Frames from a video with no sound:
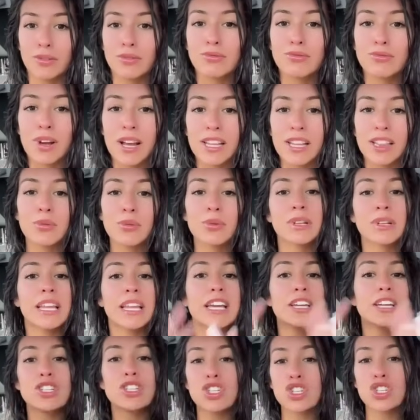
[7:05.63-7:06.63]
right? The
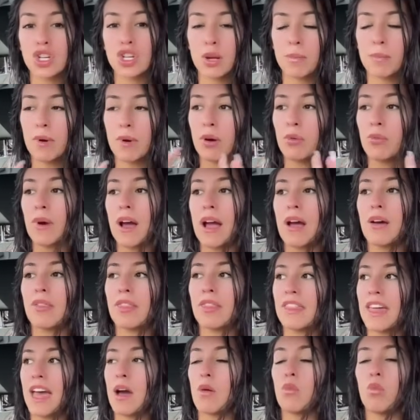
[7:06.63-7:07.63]
relationship around
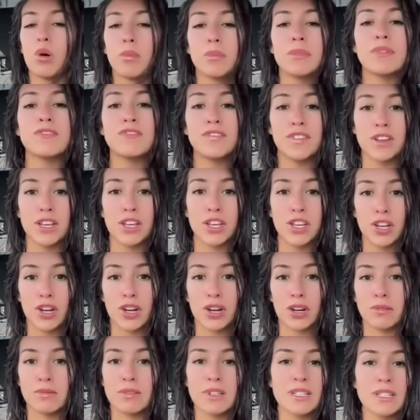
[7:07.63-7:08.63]
that woman
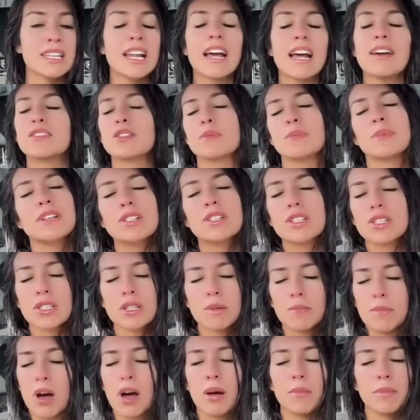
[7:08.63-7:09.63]
figure doesn't have to be just the
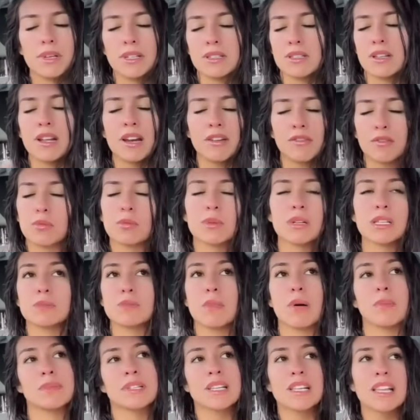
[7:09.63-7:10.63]
mom because not everybody's
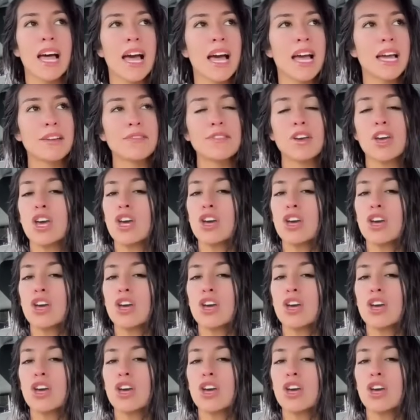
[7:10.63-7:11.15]
mom is alive.